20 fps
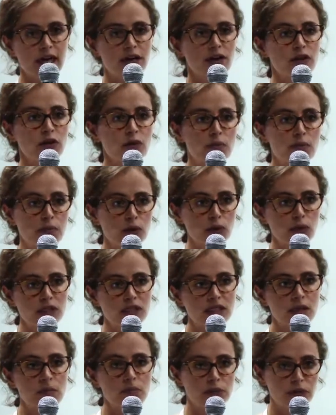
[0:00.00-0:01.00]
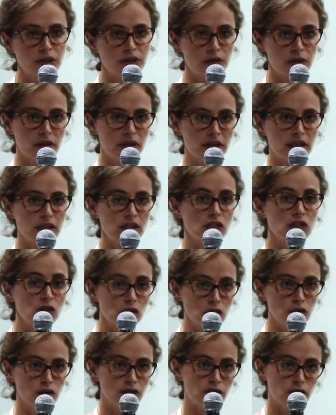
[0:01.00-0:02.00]
are the most important things to
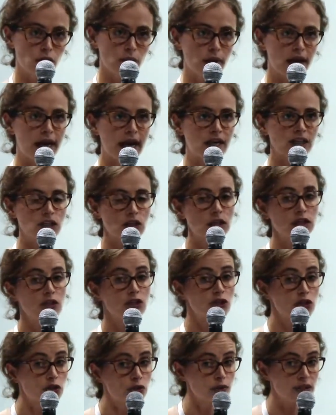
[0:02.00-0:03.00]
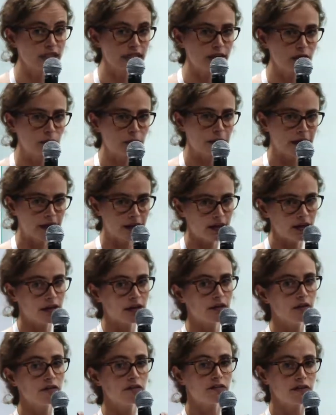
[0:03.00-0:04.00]
look for when actually choosing a
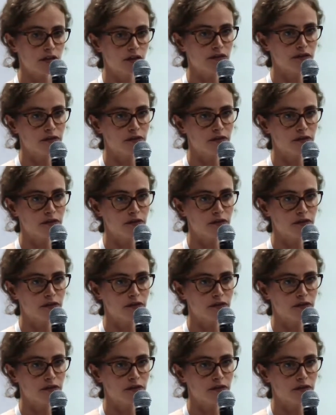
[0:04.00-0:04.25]
partner for the